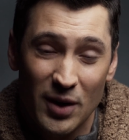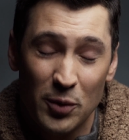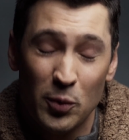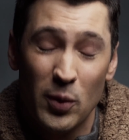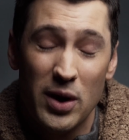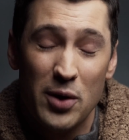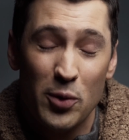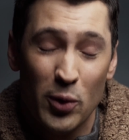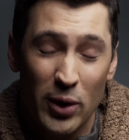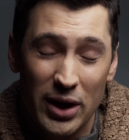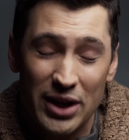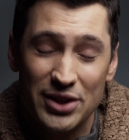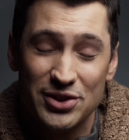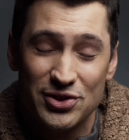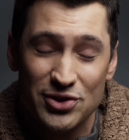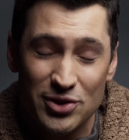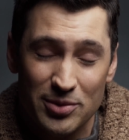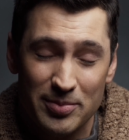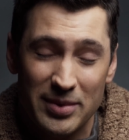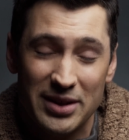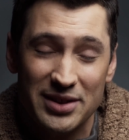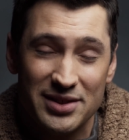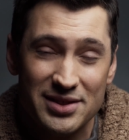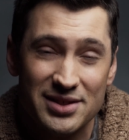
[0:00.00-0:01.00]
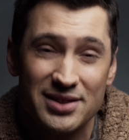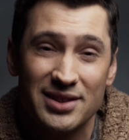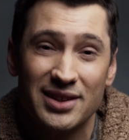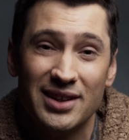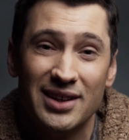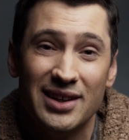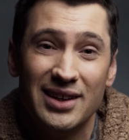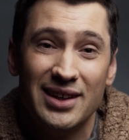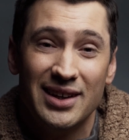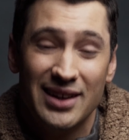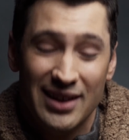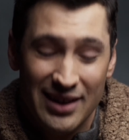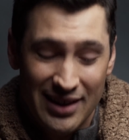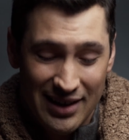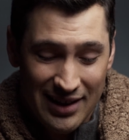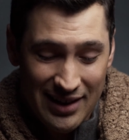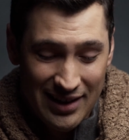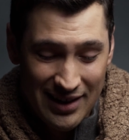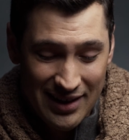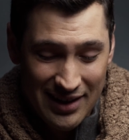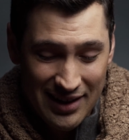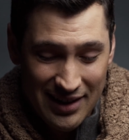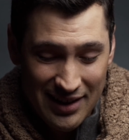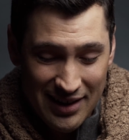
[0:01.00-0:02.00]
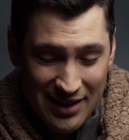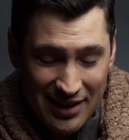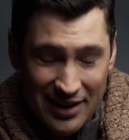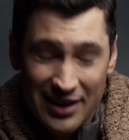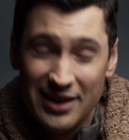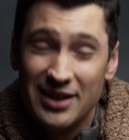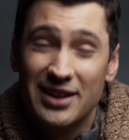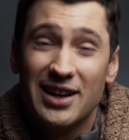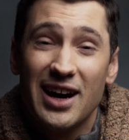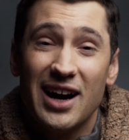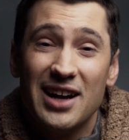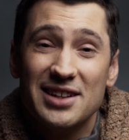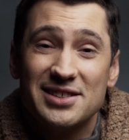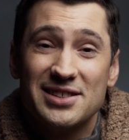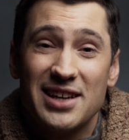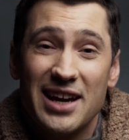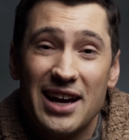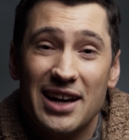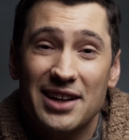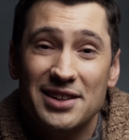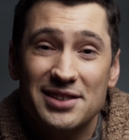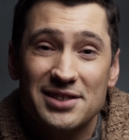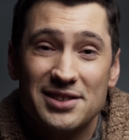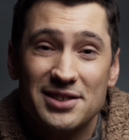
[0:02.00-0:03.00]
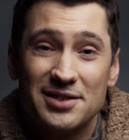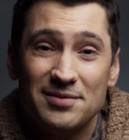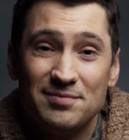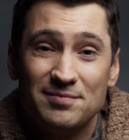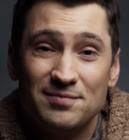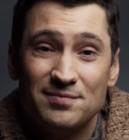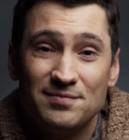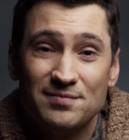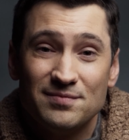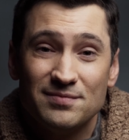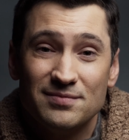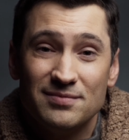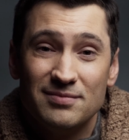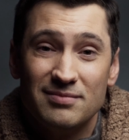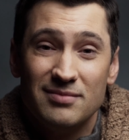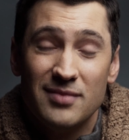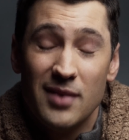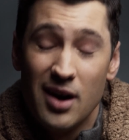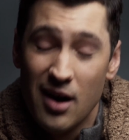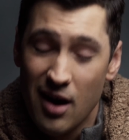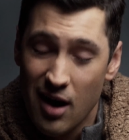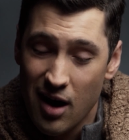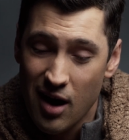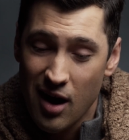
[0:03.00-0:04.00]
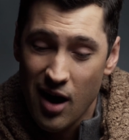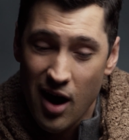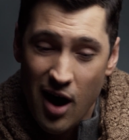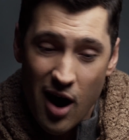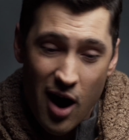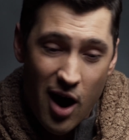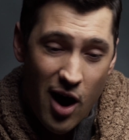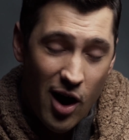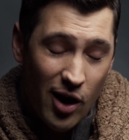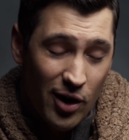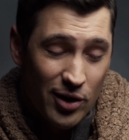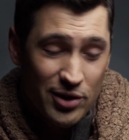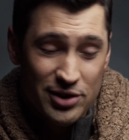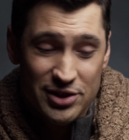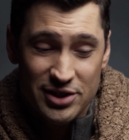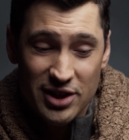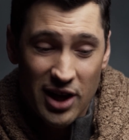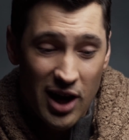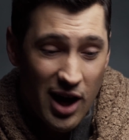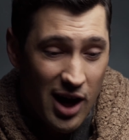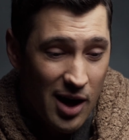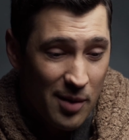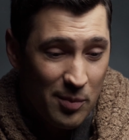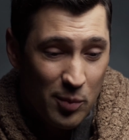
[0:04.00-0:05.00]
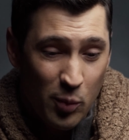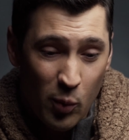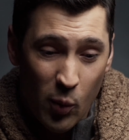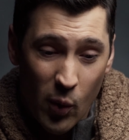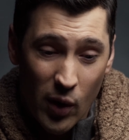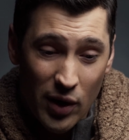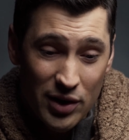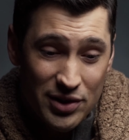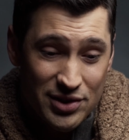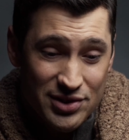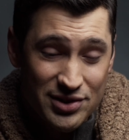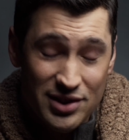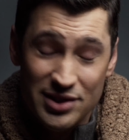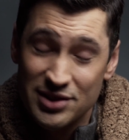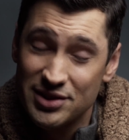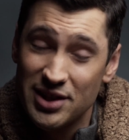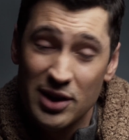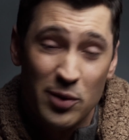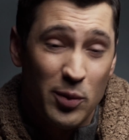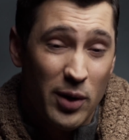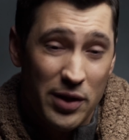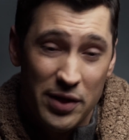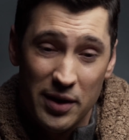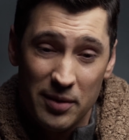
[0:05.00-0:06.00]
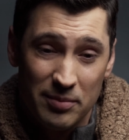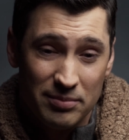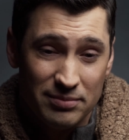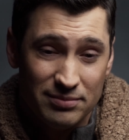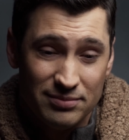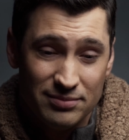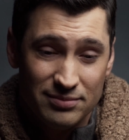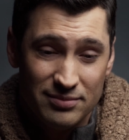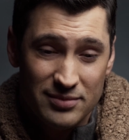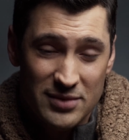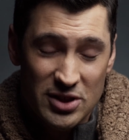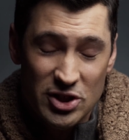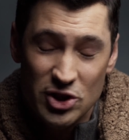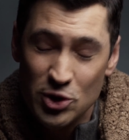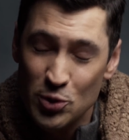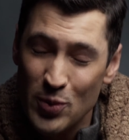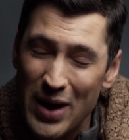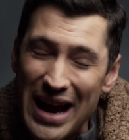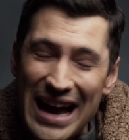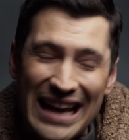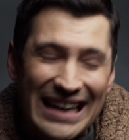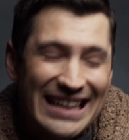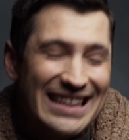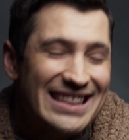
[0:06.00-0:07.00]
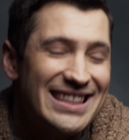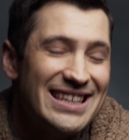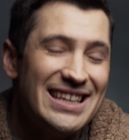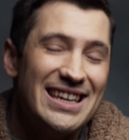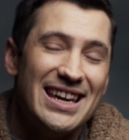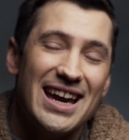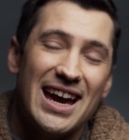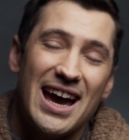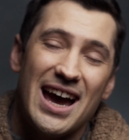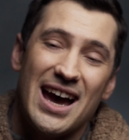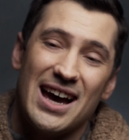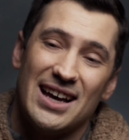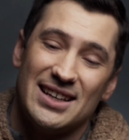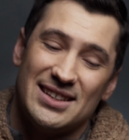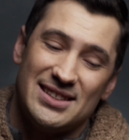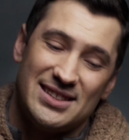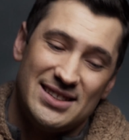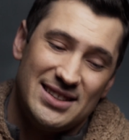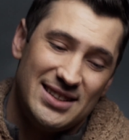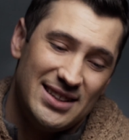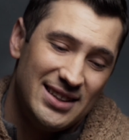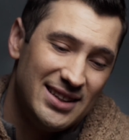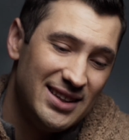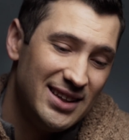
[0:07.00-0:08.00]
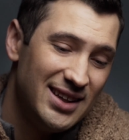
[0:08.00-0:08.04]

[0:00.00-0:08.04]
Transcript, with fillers: we were instruments in God's hands. Our job was to stick with Him, do anything He asked,